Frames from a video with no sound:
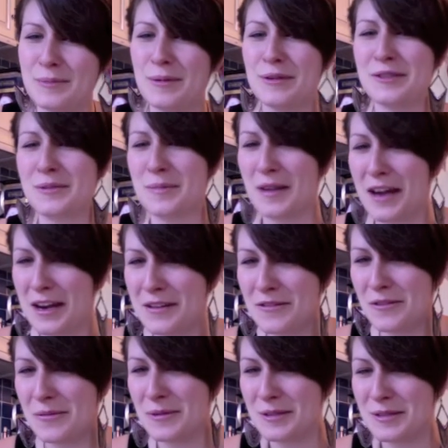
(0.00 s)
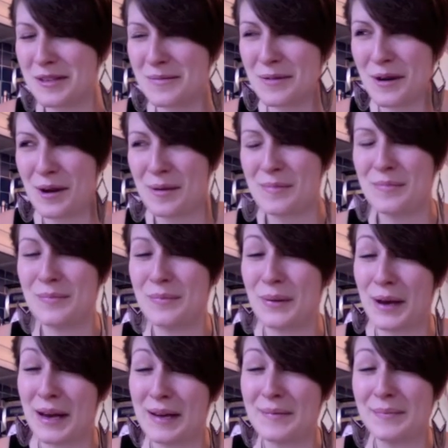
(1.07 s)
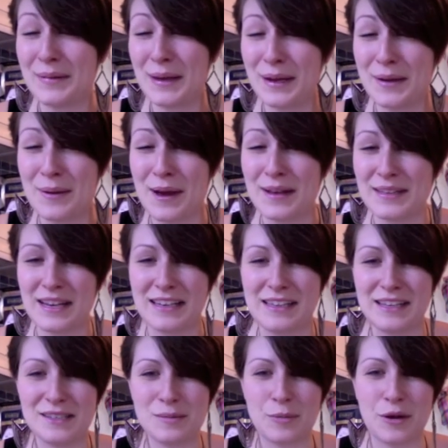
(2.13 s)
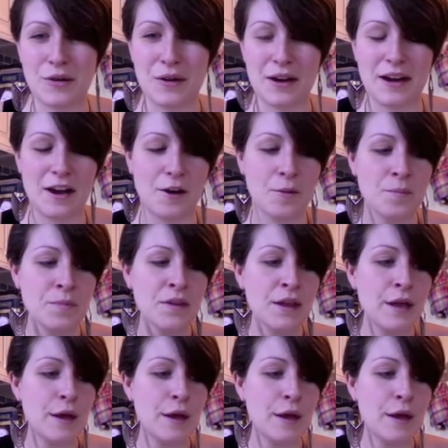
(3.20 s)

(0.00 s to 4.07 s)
It's supposed to be kind of almost summer, but anyway, it's kind of like spring right now.